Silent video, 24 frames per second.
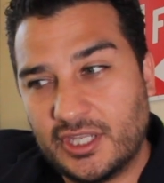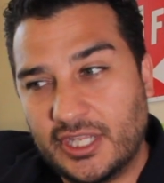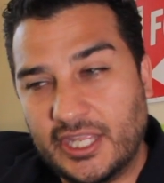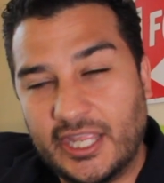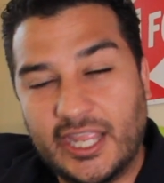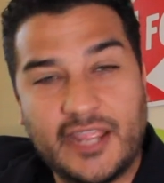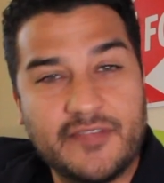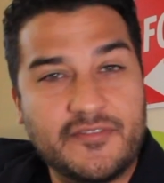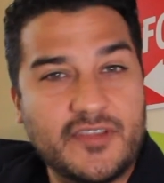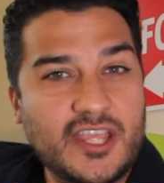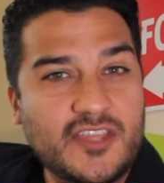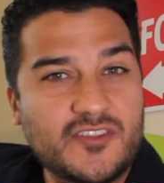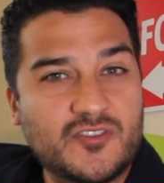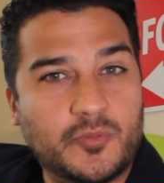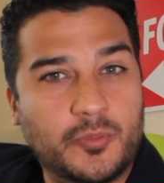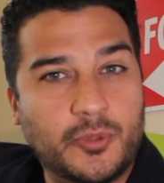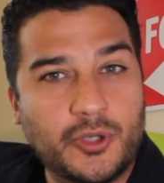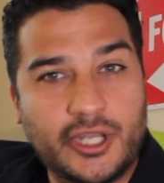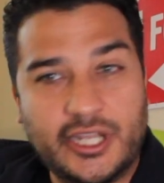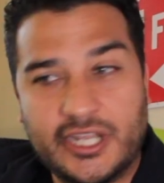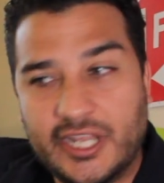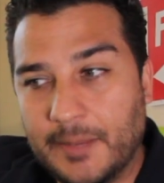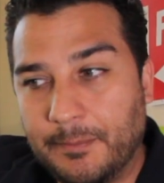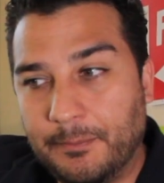he's
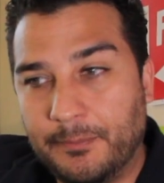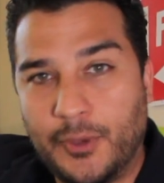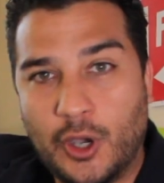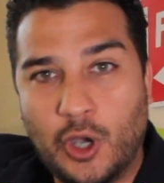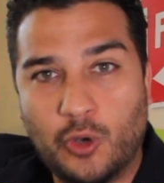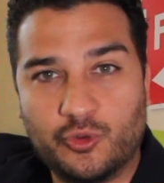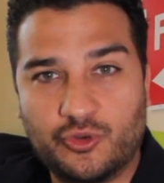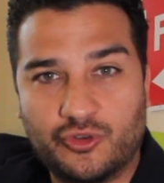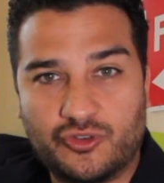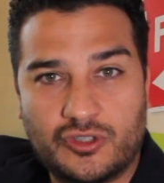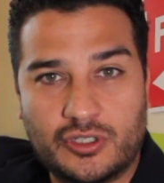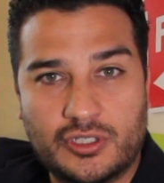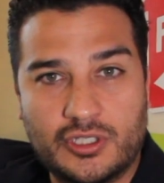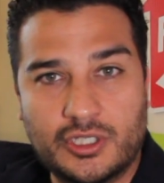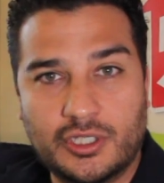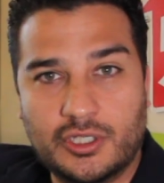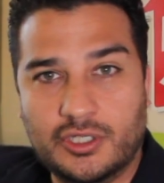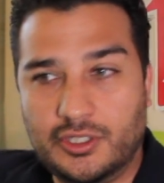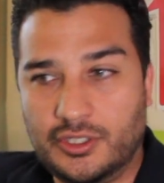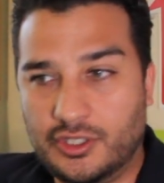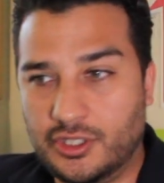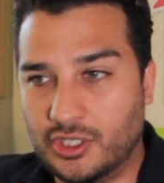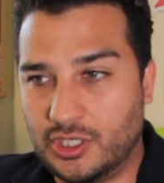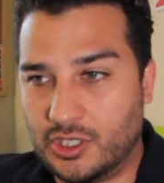putting a post,
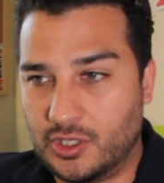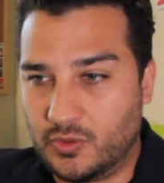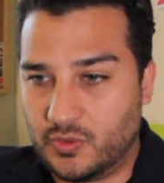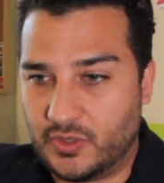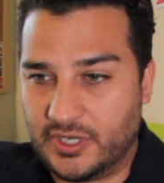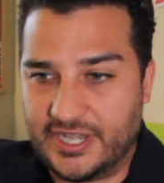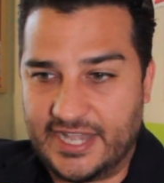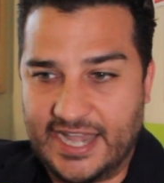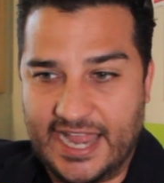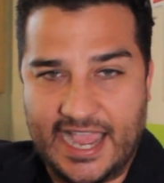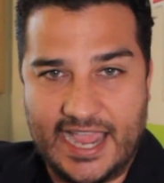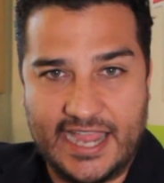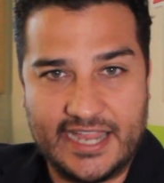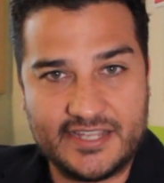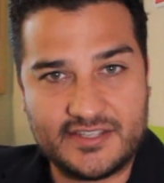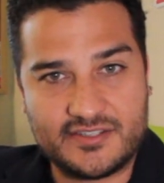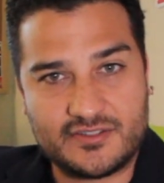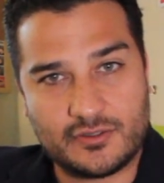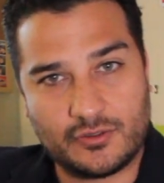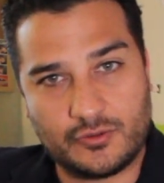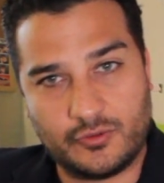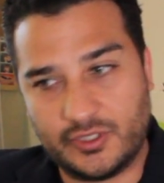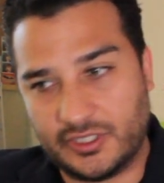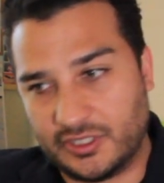you know, a
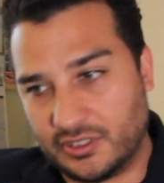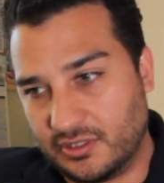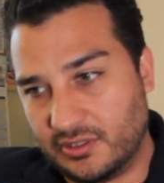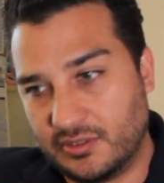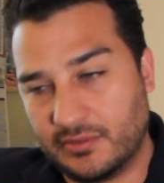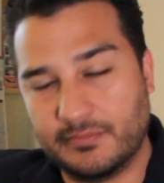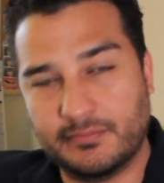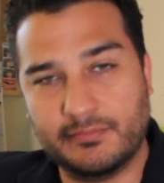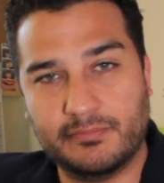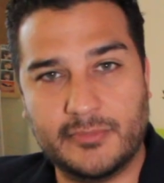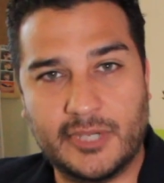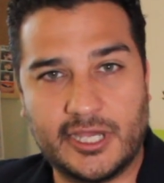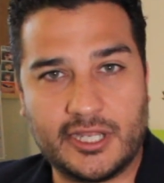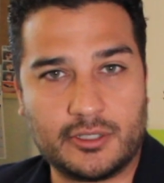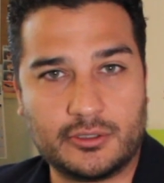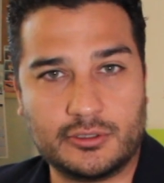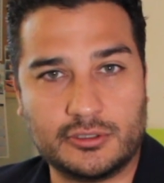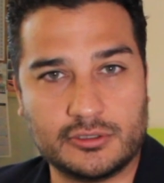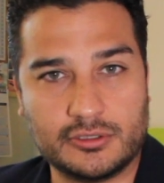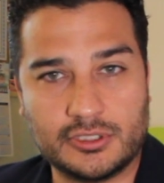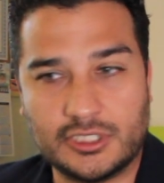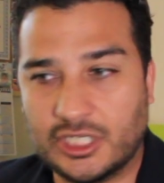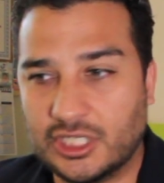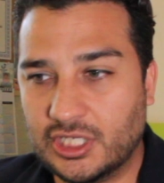nice with
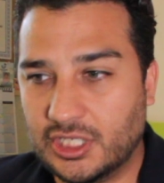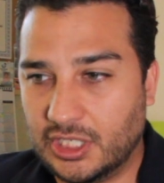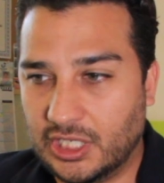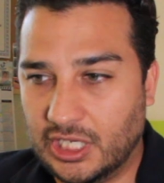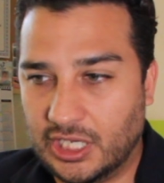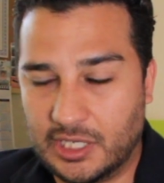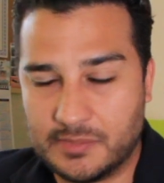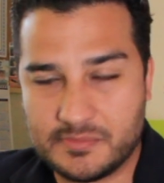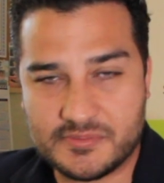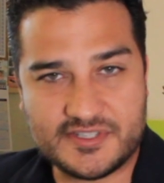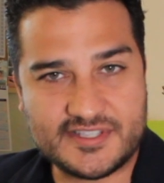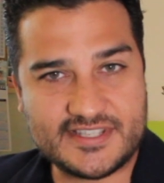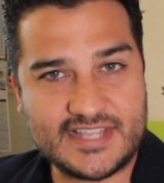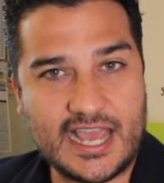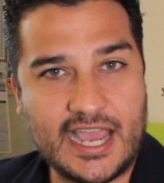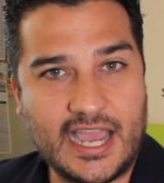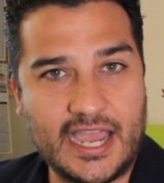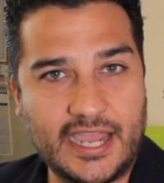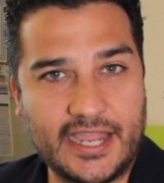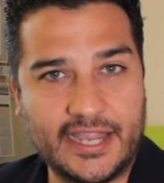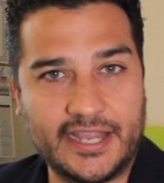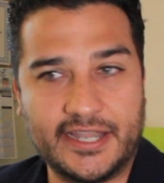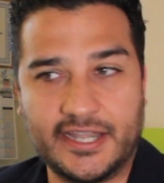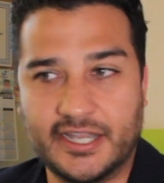metal
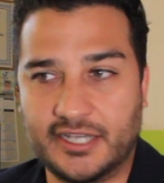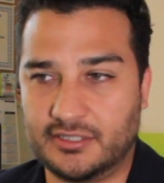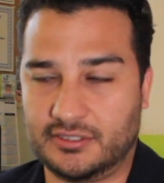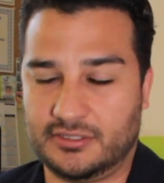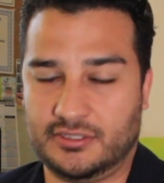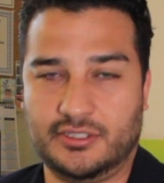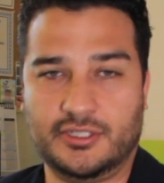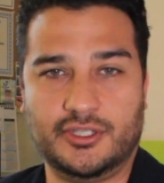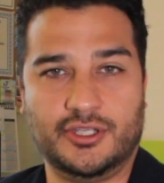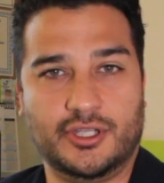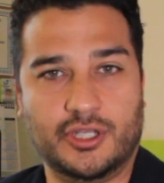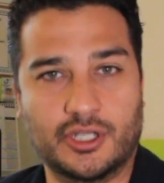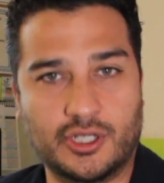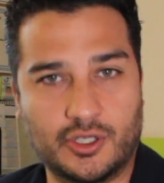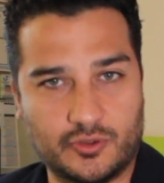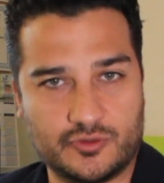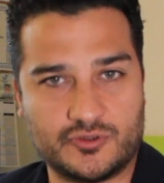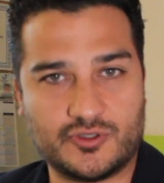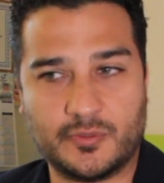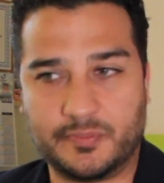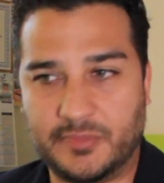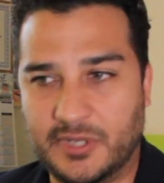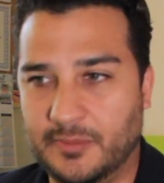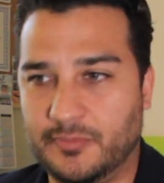sign, and you know,
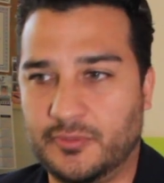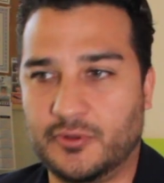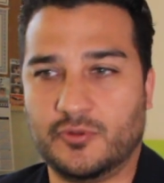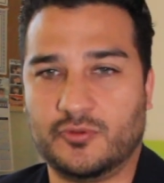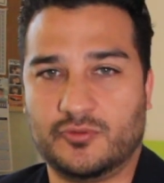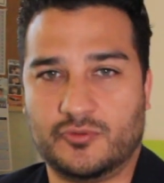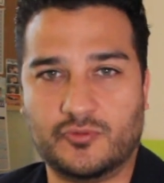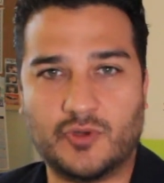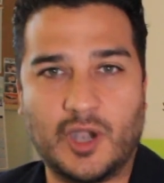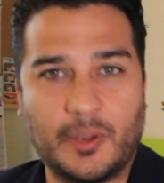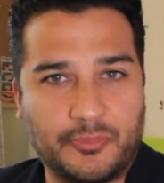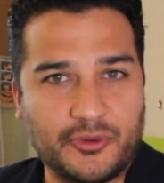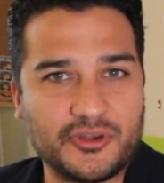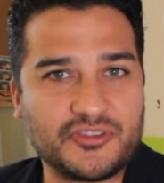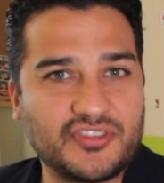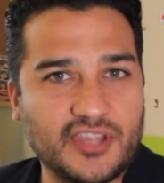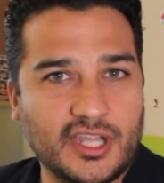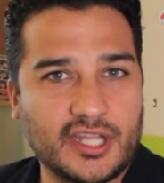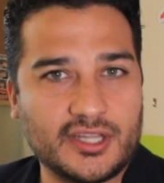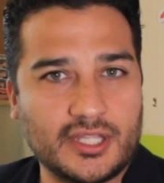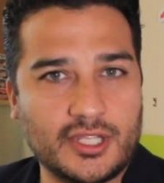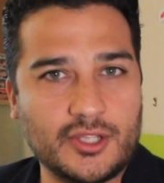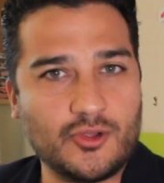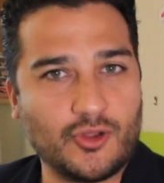so people
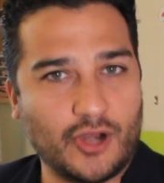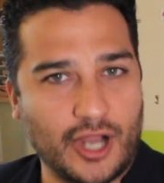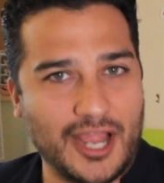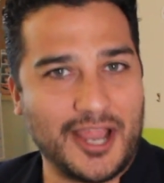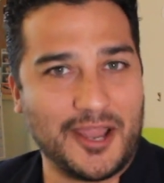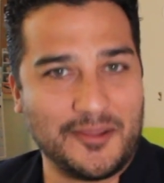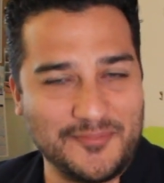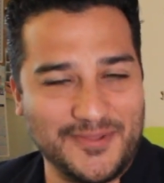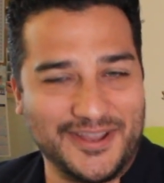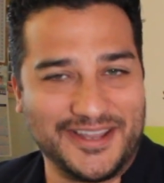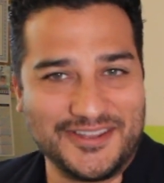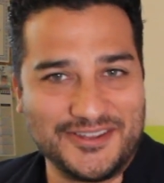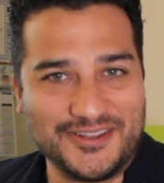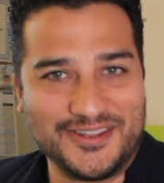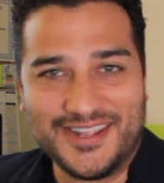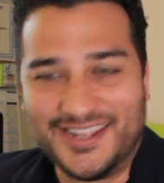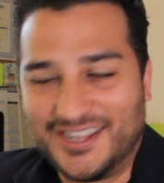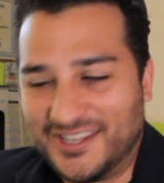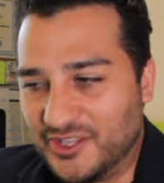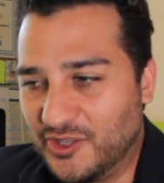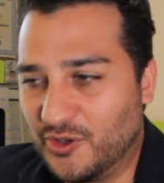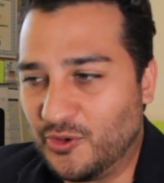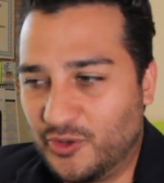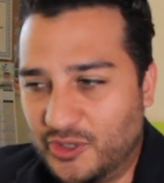representing, you know what I mean,
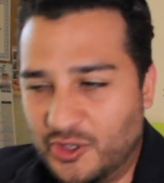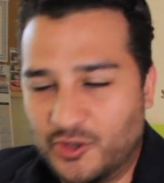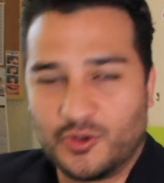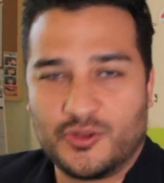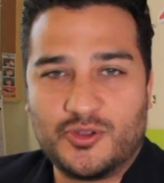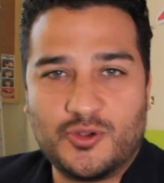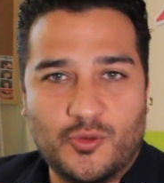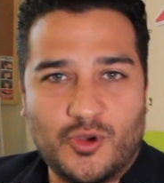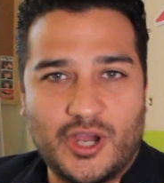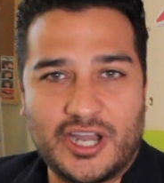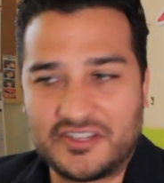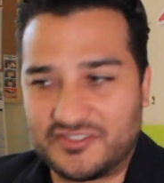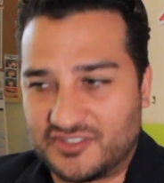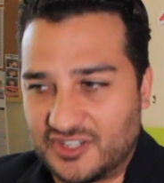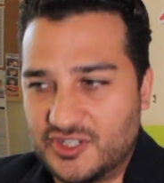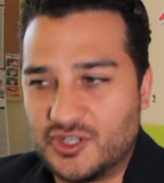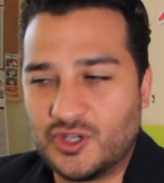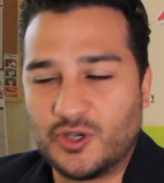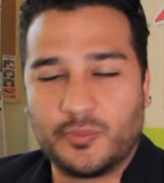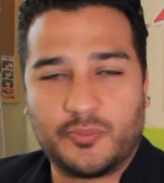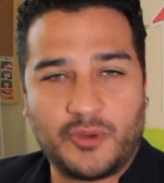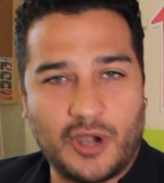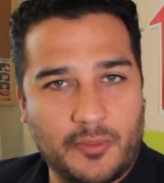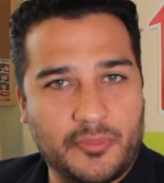you want to see
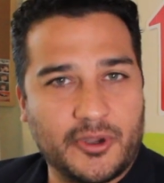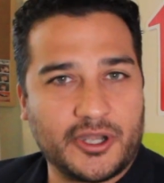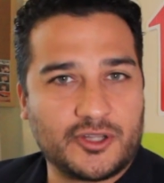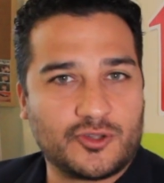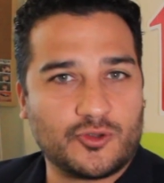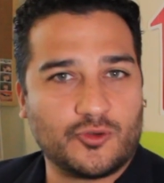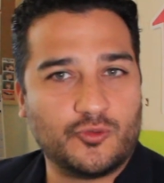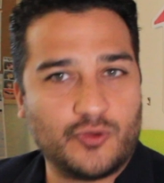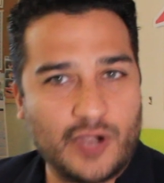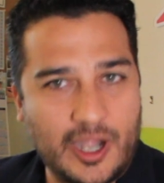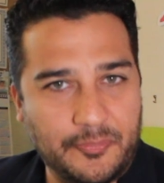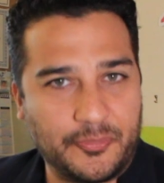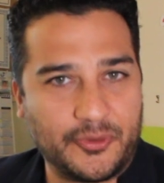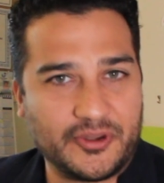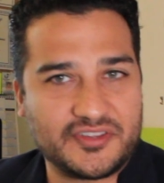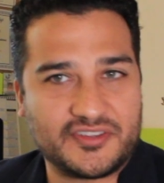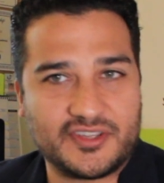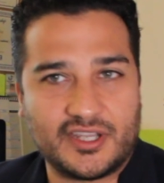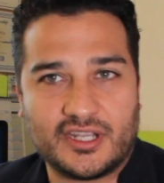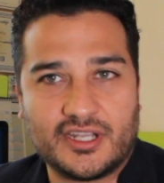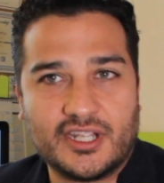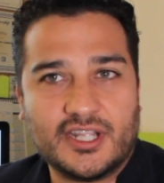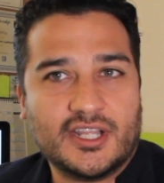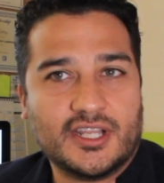your property to
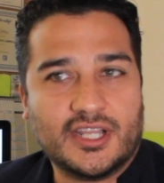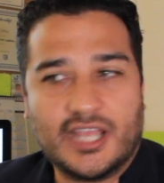represent.